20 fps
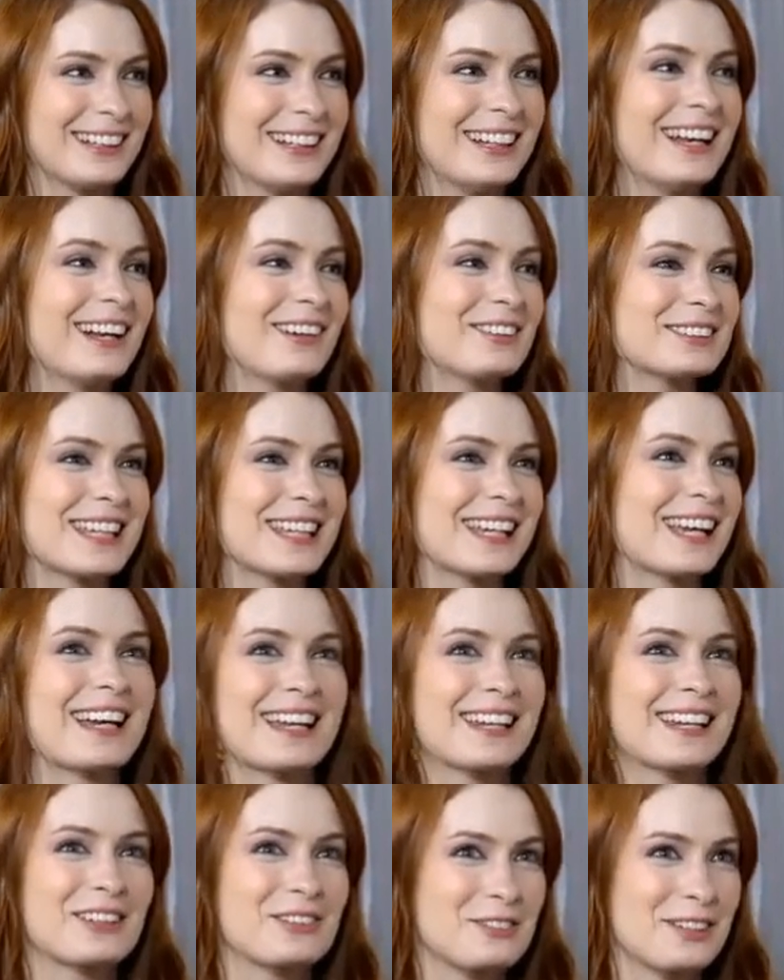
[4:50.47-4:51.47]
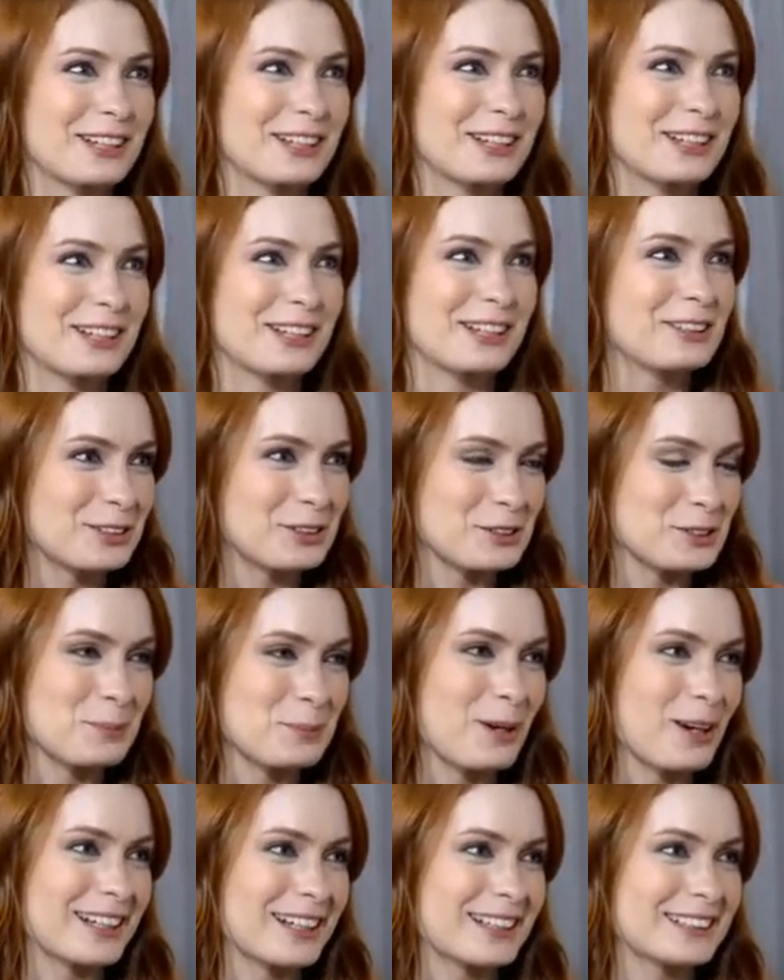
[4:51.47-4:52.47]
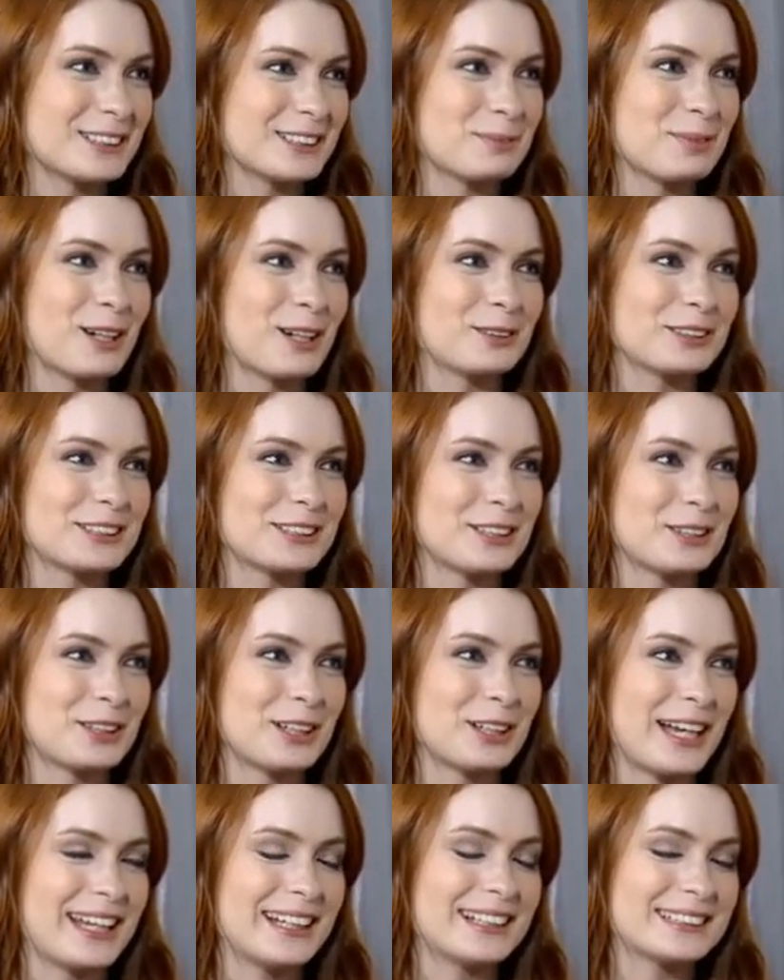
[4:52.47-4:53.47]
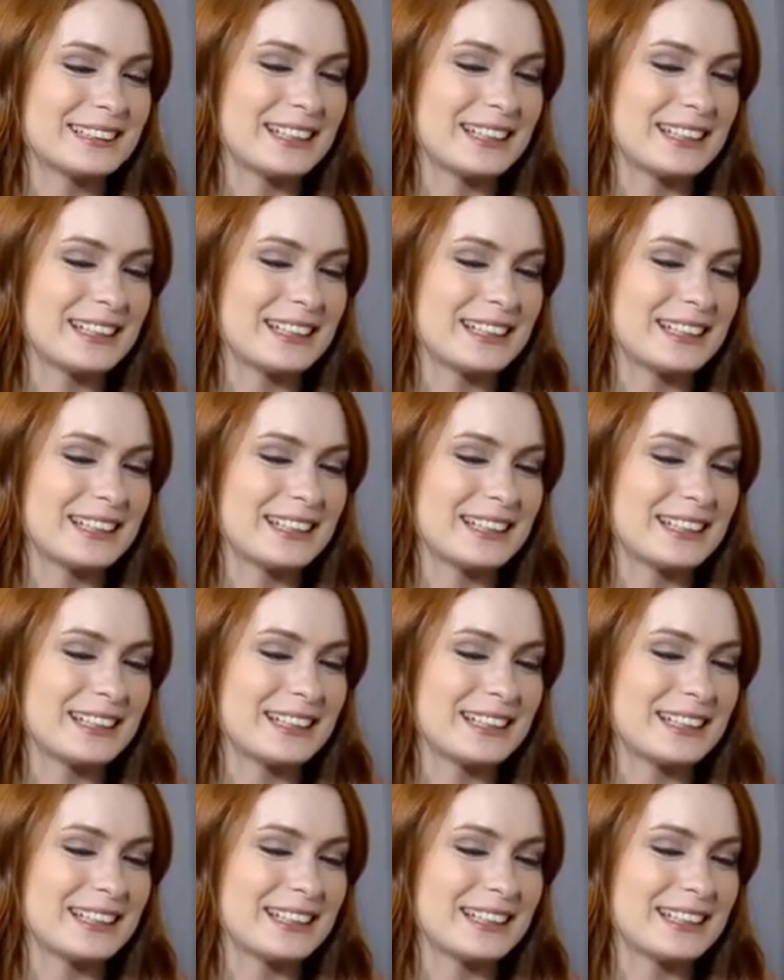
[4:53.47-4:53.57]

And I was like, I got to go to Vancouver to do this part, because the part was so great.